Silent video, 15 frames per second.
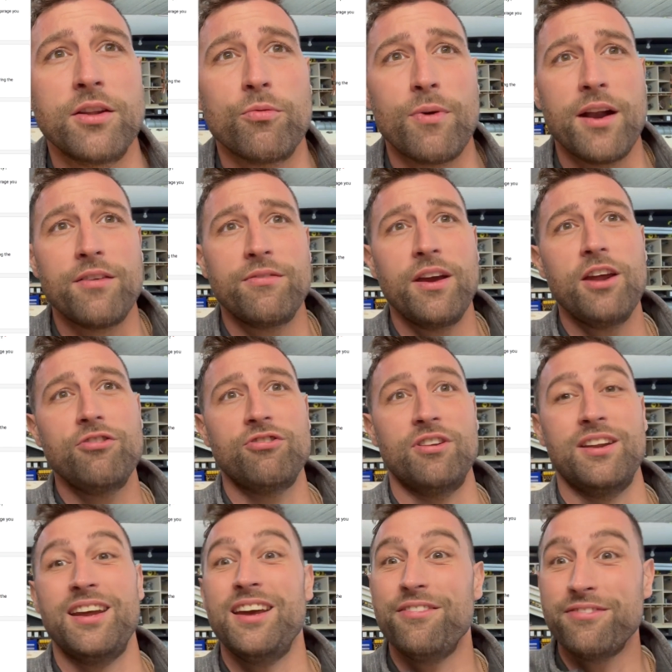the
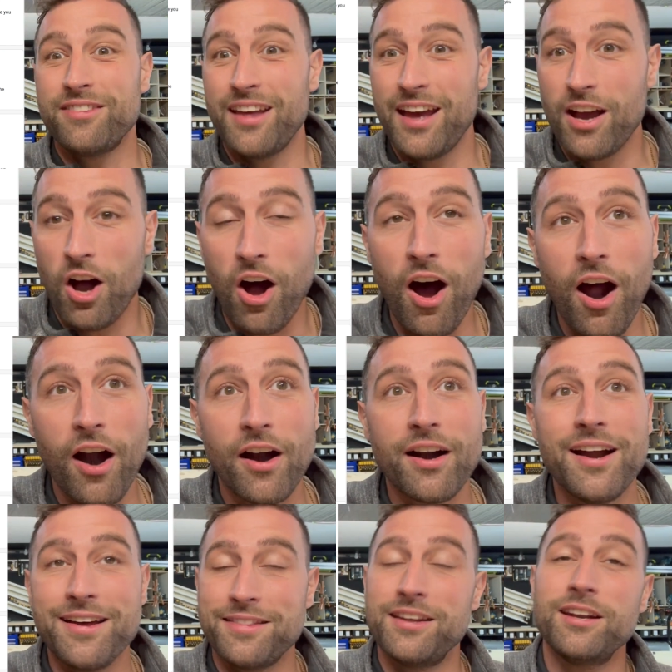renovation? If they
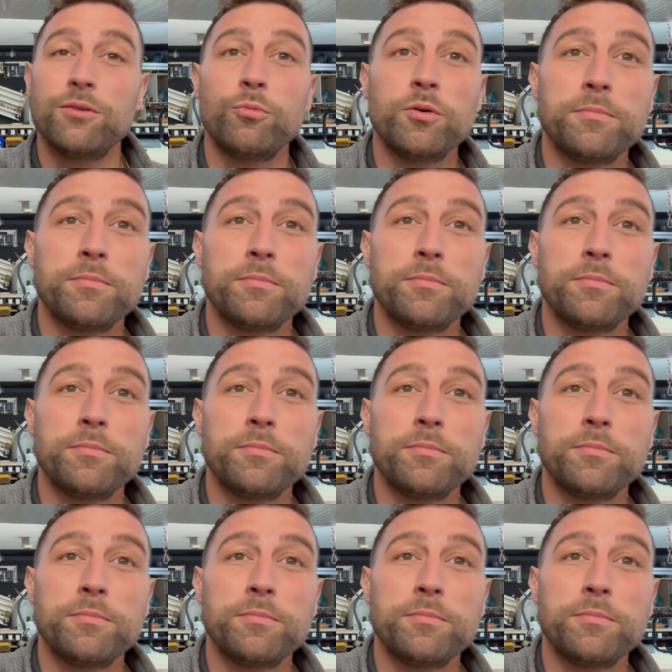are, then it will